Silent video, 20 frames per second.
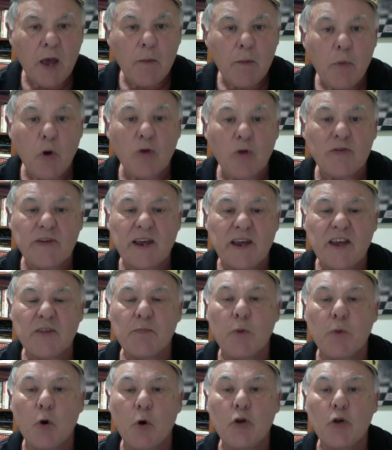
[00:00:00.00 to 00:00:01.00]
Pawn takes
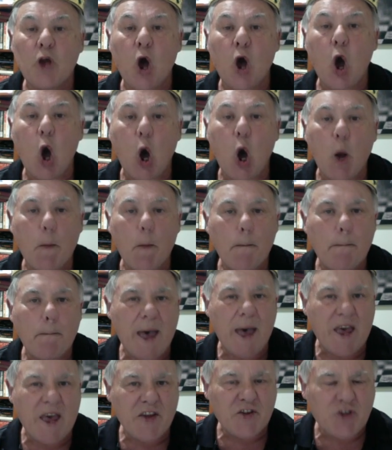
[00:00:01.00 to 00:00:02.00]
pawn en
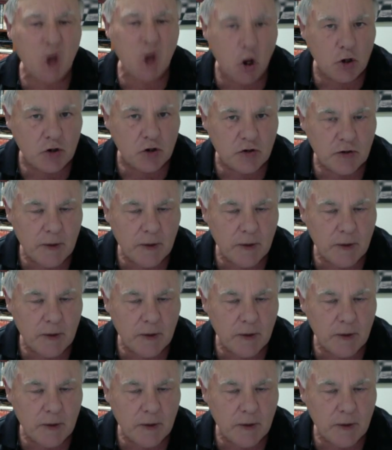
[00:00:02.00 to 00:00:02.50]
passant.